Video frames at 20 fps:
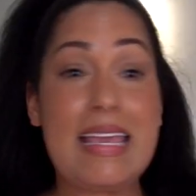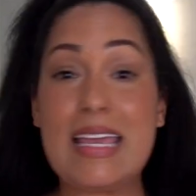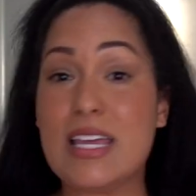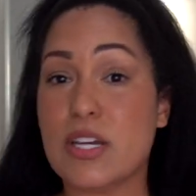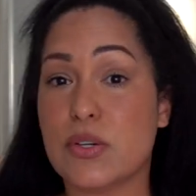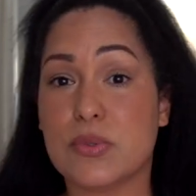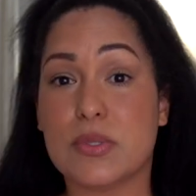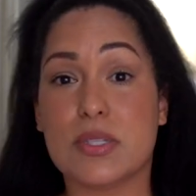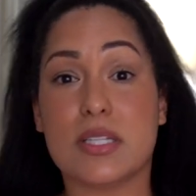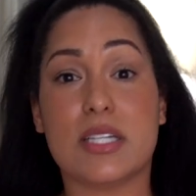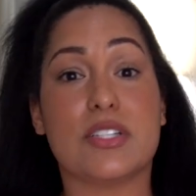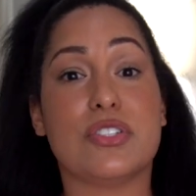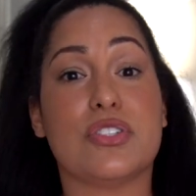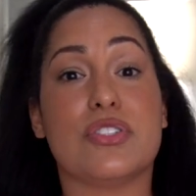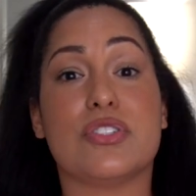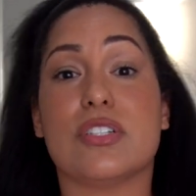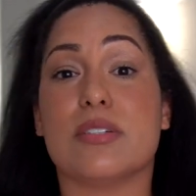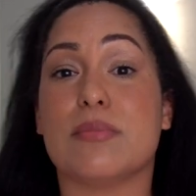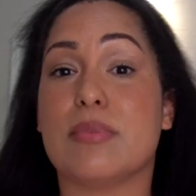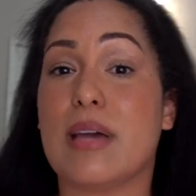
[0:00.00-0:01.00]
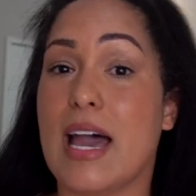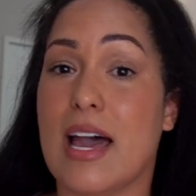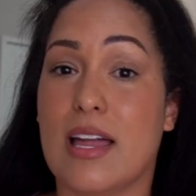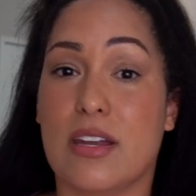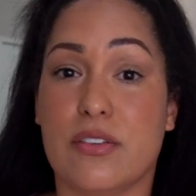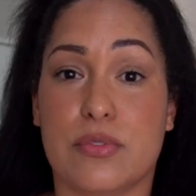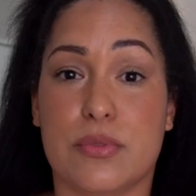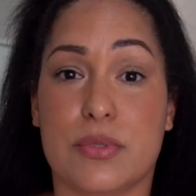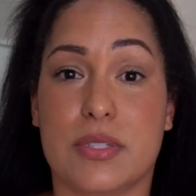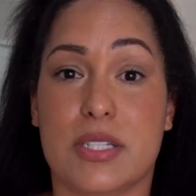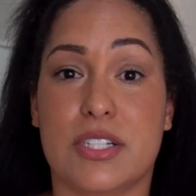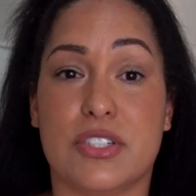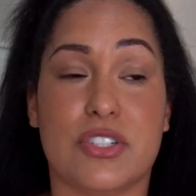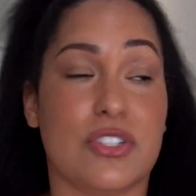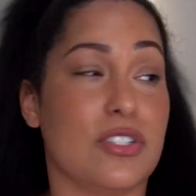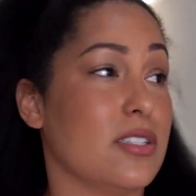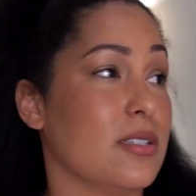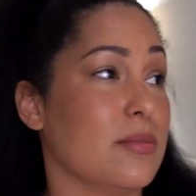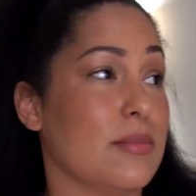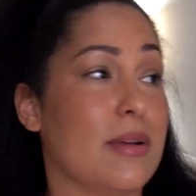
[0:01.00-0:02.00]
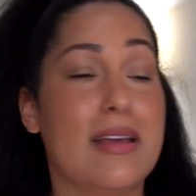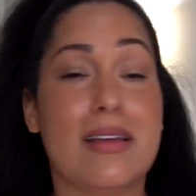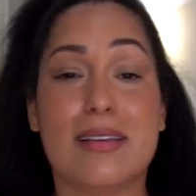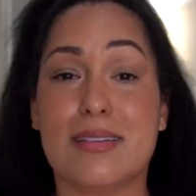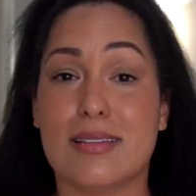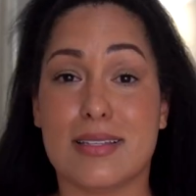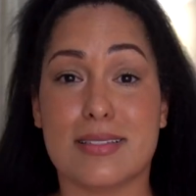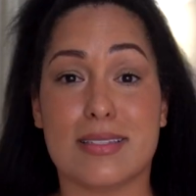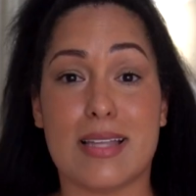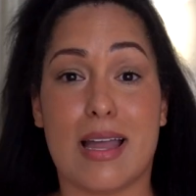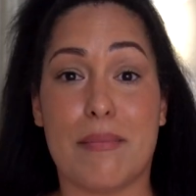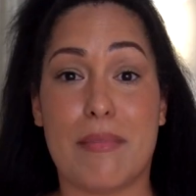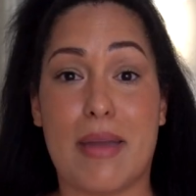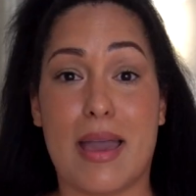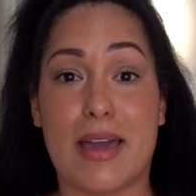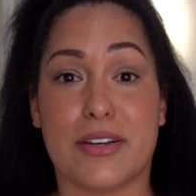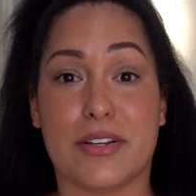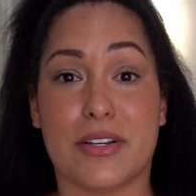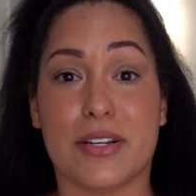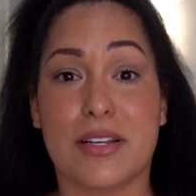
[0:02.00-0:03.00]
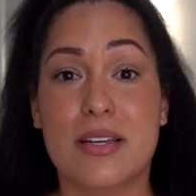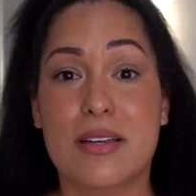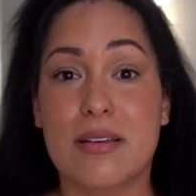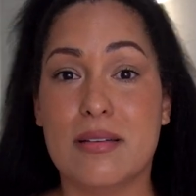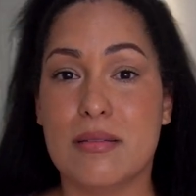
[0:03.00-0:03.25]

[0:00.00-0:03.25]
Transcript: In a relationship, out of a relationship, does not matter.